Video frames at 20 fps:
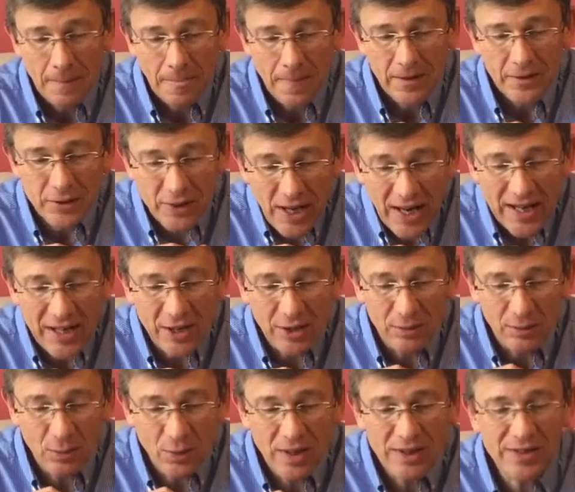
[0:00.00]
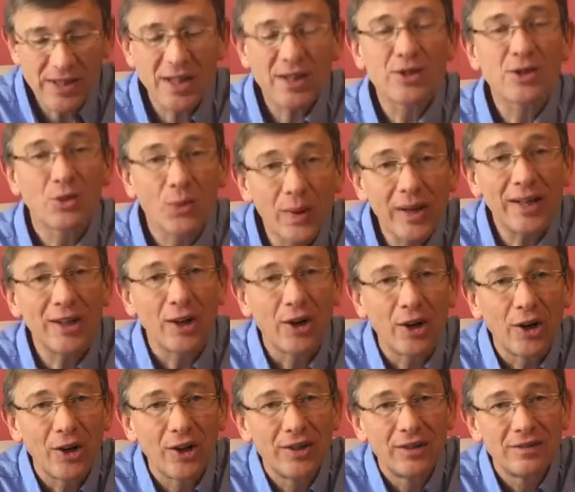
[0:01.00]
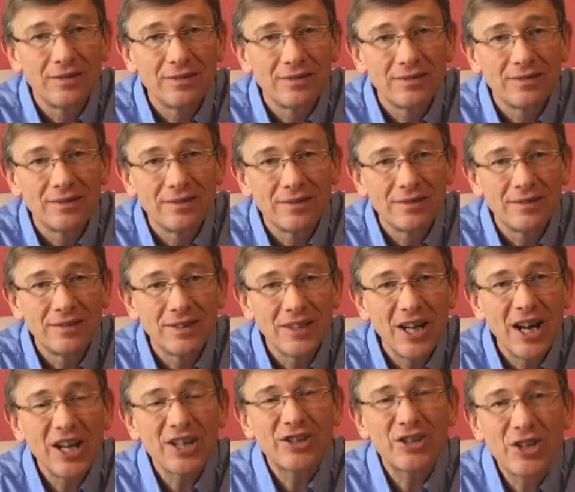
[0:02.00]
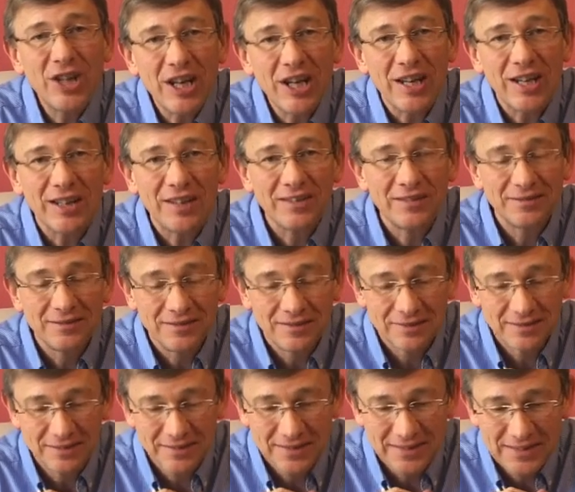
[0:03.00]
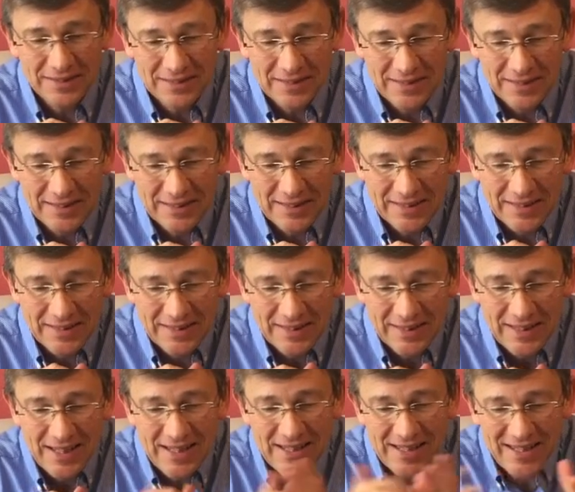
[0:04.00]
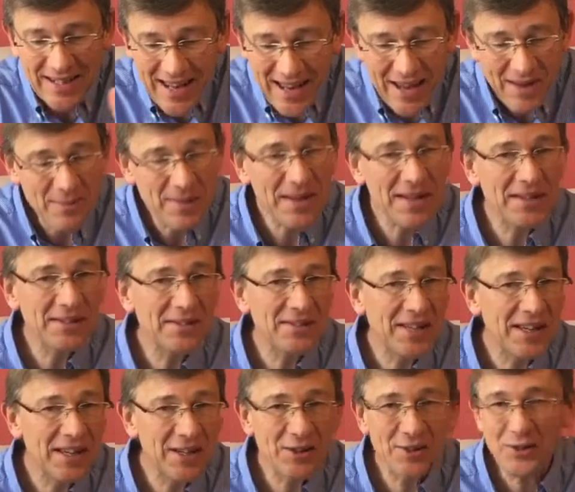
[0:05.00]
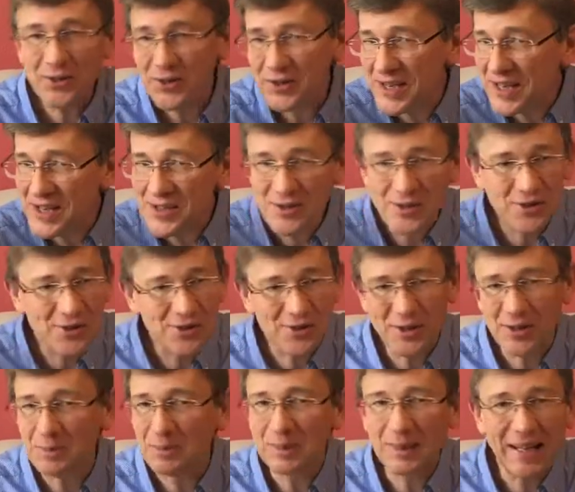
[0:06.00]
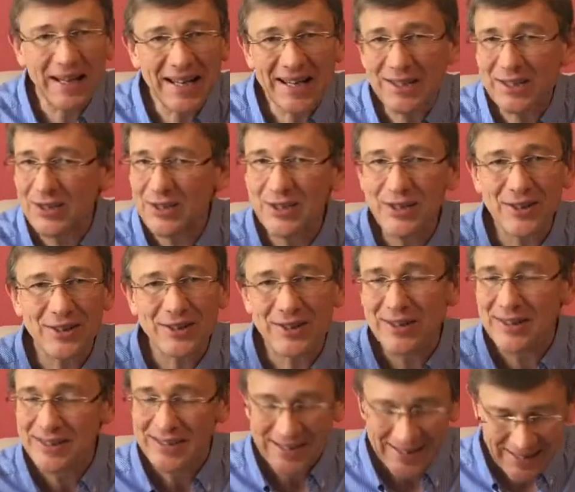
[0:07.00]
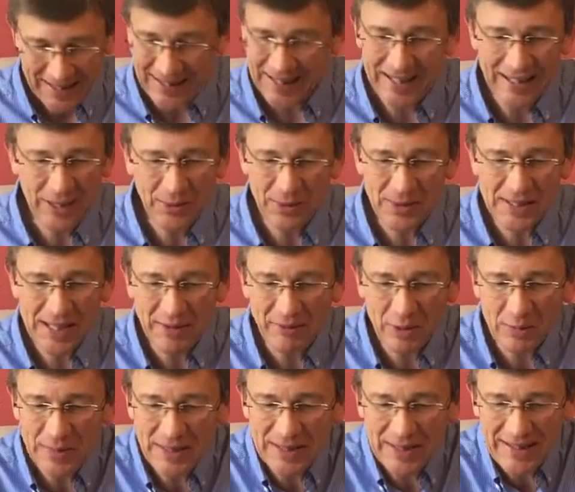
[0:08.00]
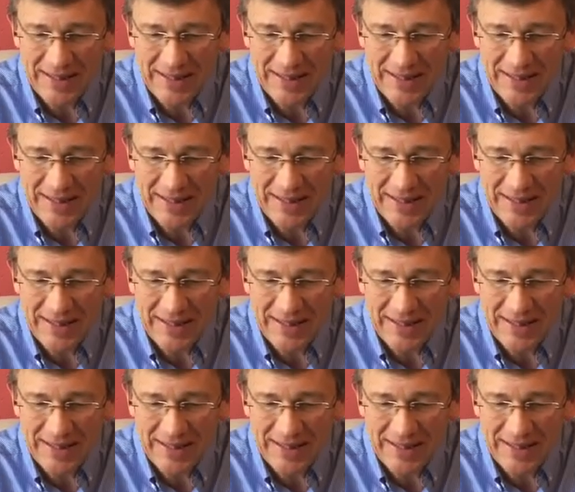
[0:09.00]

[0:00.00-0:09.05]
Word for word: Jacob was a swindler, a cheat. His name means heel Caesar, supplanter, and he was every bit of